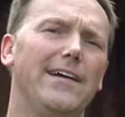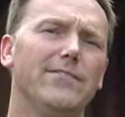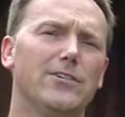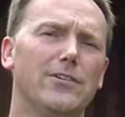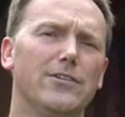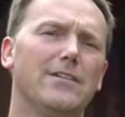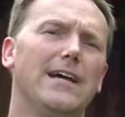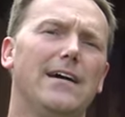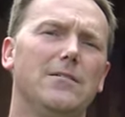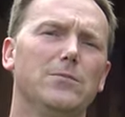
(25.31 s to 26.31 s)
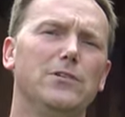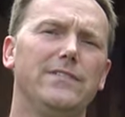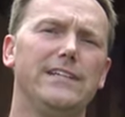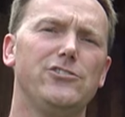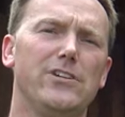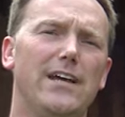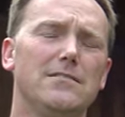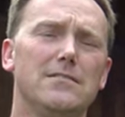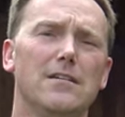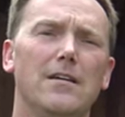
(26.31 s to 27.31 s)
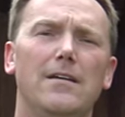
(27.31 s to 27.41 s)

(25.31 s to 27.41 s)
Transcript: I've learned on how to move these sheds.